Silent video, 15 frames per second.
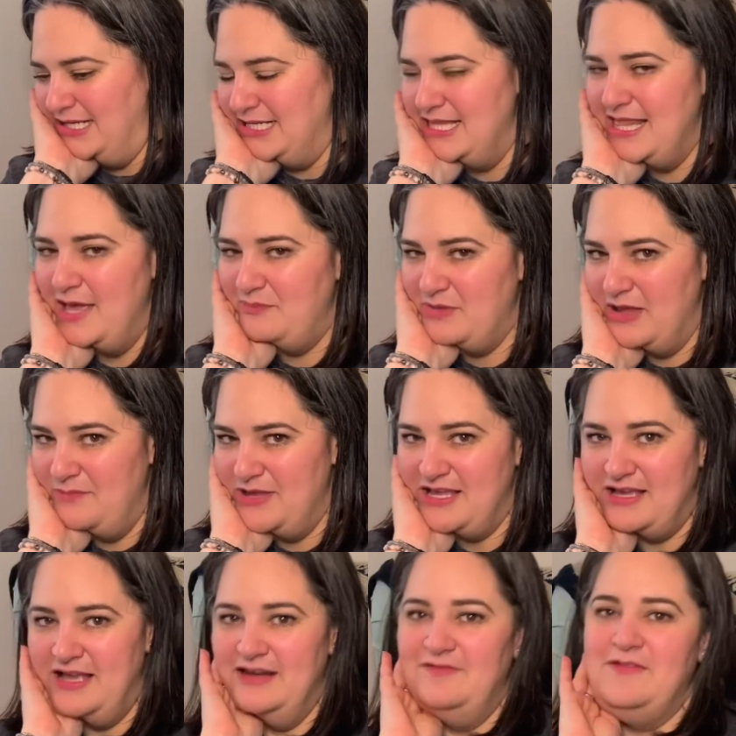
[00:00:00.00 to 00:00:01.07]
and that might be
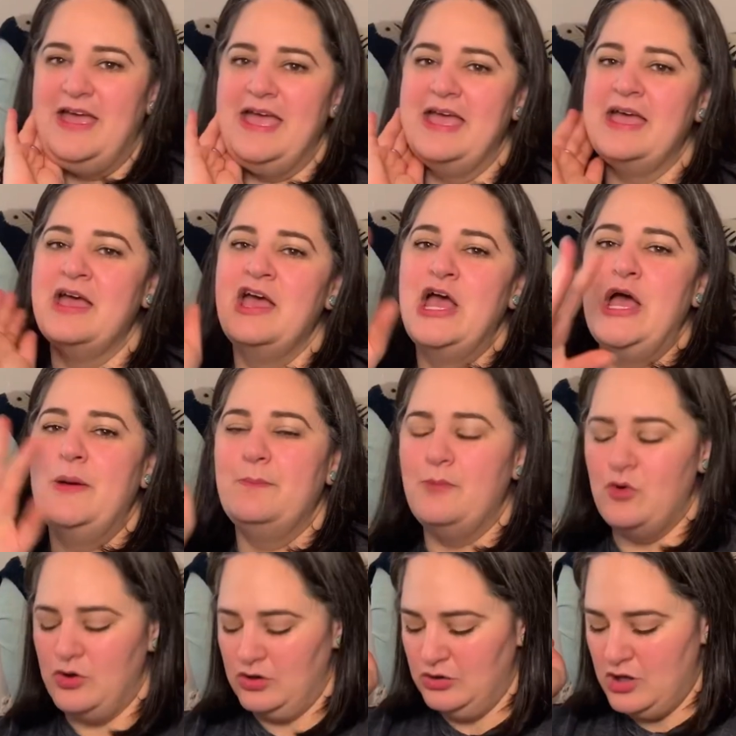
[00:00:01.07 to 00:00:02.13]
kind of a
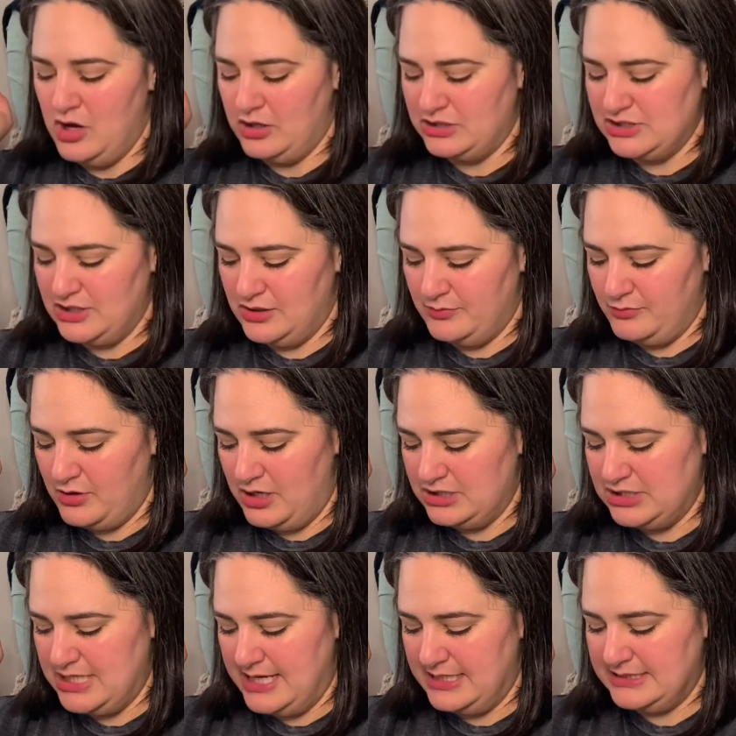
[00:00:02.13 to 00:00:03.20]
more long-term
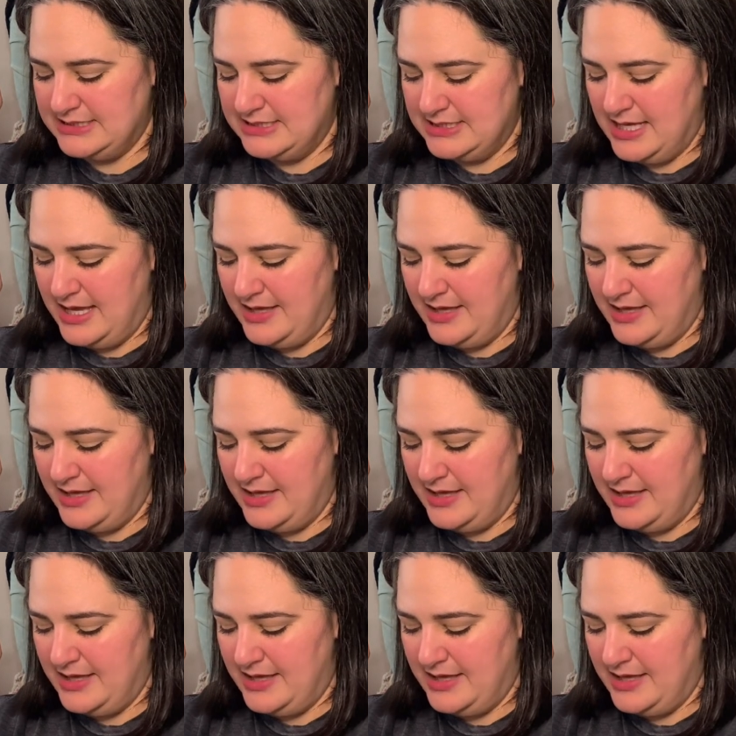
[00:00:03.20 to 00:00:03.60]
project.